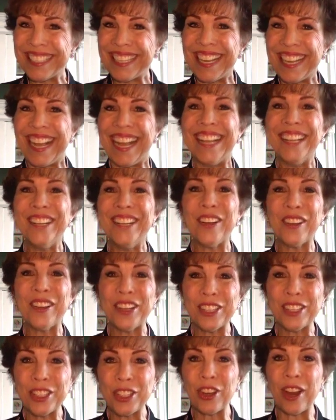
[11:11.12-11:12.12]
I know
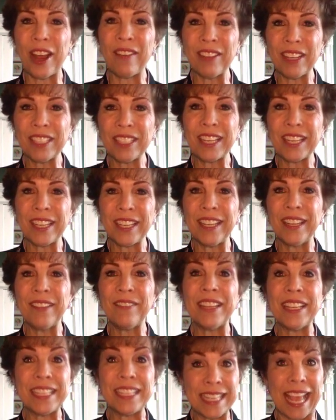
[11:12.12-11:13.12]
you're striving to
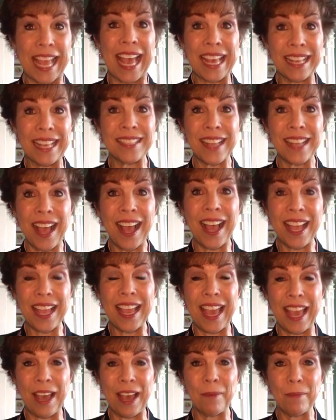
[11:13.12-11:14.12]
live these as I
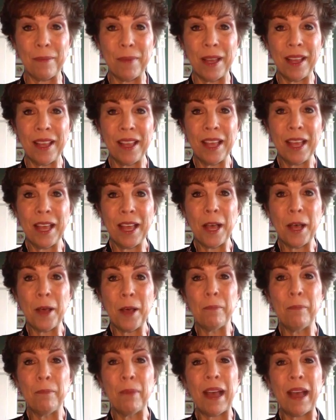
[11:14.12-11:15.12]
am,
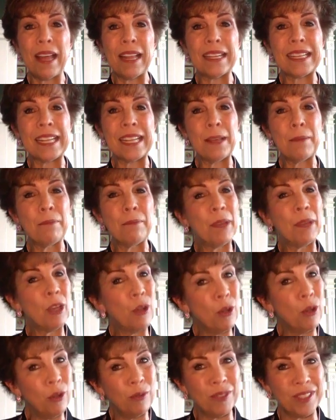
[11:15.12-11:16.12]
but it
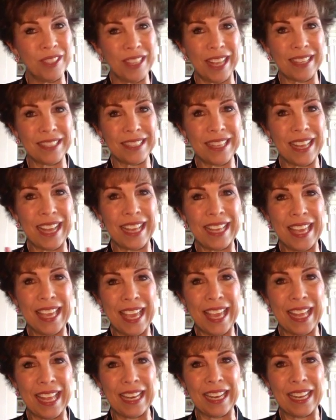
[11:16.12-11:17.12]
behooves us,
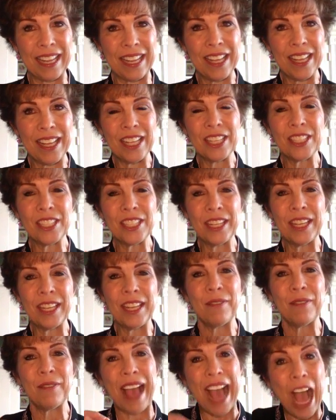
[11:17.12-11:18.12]
again, to
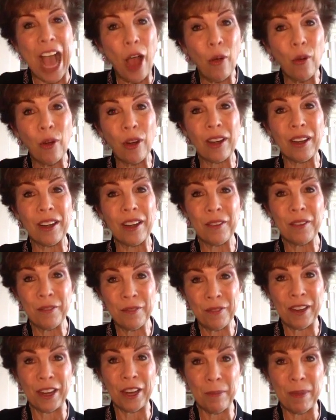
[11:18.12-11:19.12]
live our
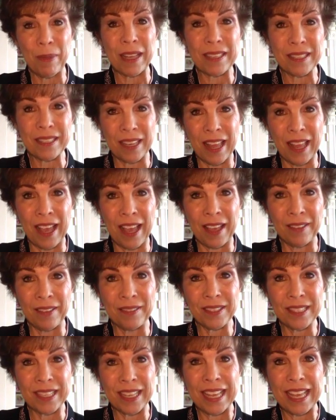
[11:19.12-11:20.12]
very best
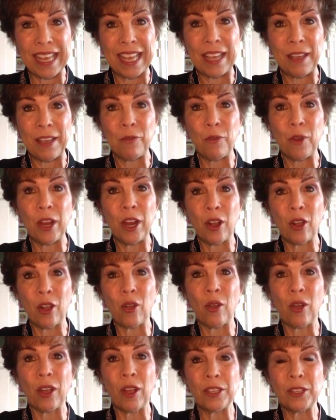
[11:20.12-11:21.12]
lives if we are
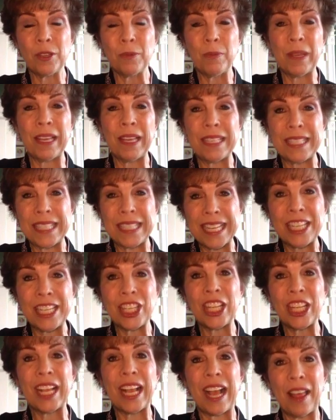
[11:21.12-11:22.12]
going to be
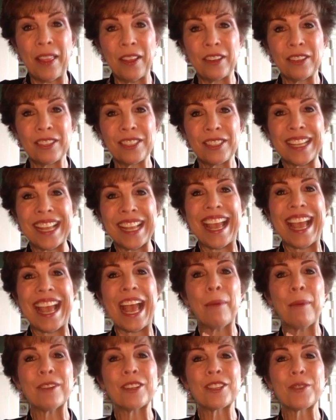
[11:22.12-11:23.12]
teaching others.
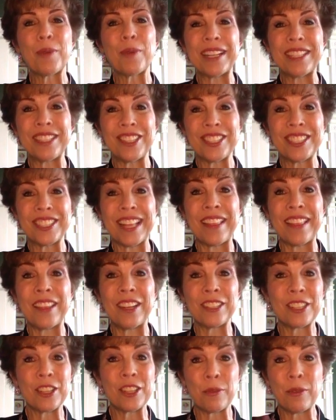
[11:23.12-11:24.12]
Albert Schweitzer said
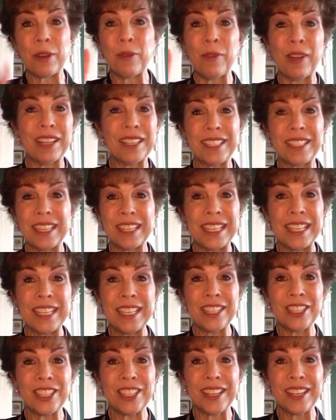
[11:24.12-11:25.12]
there's 3 ways to
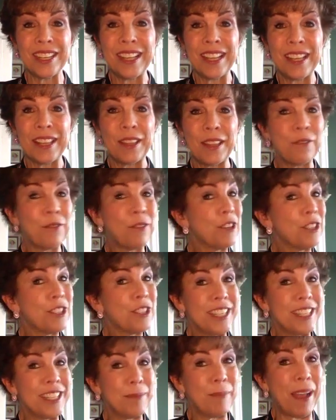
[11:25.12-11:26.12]
teach. The
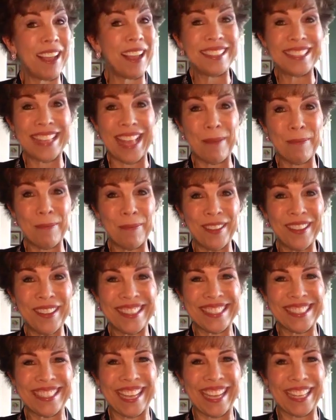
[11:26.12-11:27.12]
first is by example,
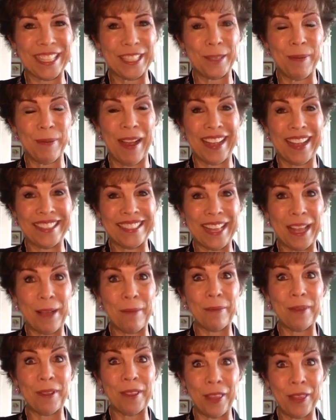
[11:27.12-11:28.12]
the second is by
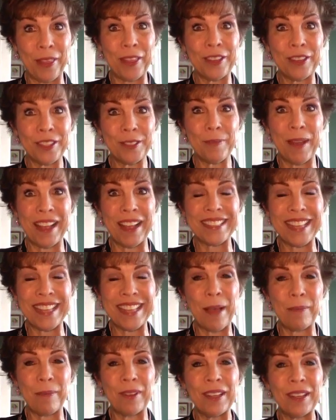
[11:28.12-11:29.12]
example, the third is by
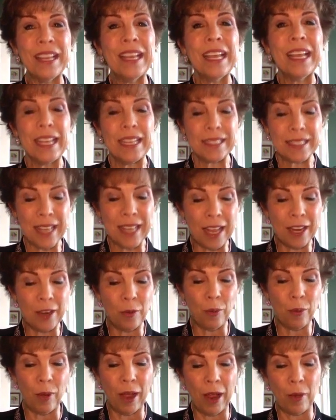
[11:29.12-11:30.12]
example. It's kind
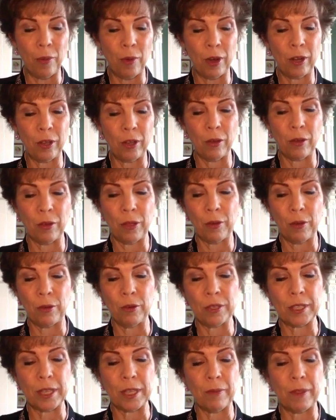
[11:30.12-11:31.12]
of why I want to go
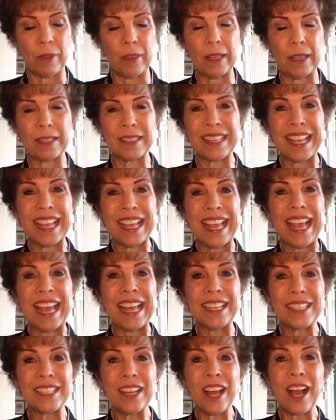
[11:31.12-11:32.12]
through some of these
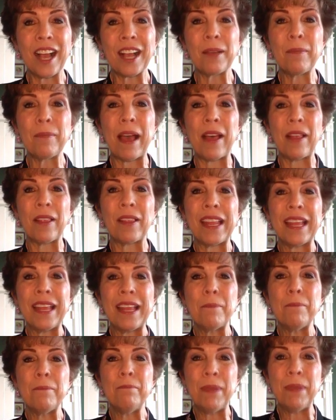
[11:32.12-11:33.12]
and talk about
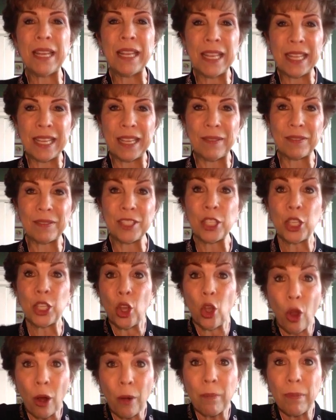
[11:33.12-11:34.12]
beliefs,
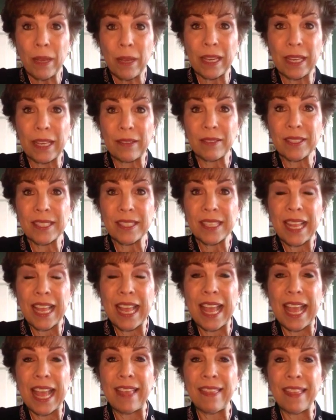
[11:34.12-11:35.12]
your beliefs.
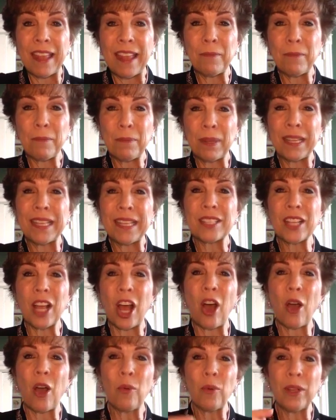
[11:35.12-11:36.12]
And then please
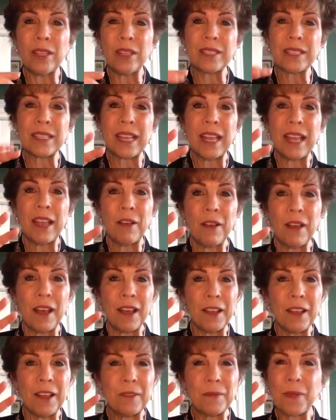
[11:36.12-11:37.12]
always
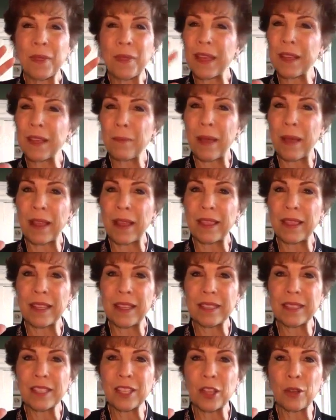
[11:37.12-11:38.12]
think about
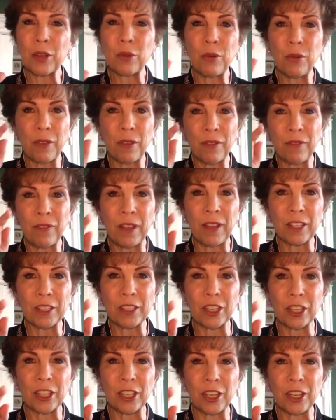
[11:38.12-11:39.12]
this through the
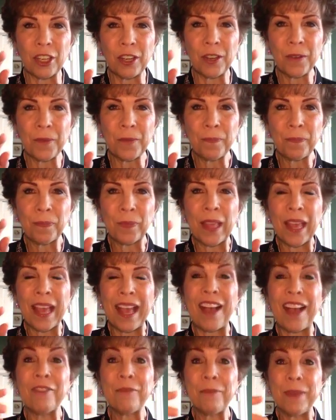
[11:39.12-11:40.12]
filter
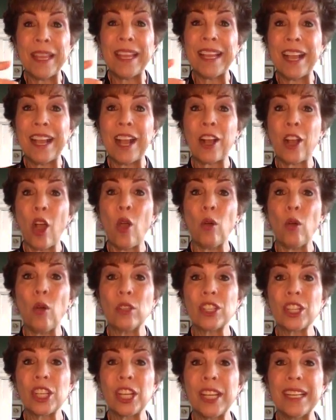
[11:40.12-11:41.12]
of being a
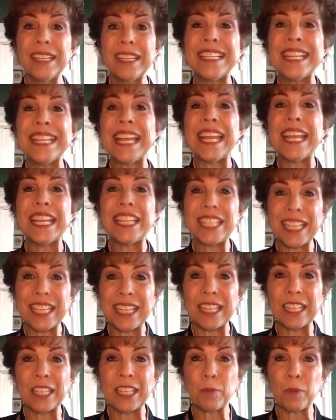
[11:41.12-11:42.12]
coach,
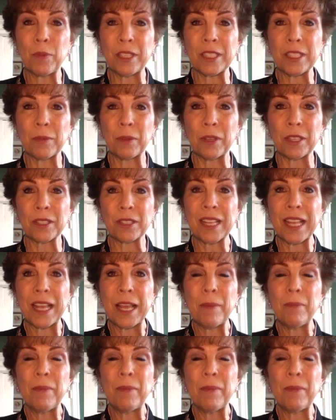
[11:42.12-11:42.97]
teaching these principles.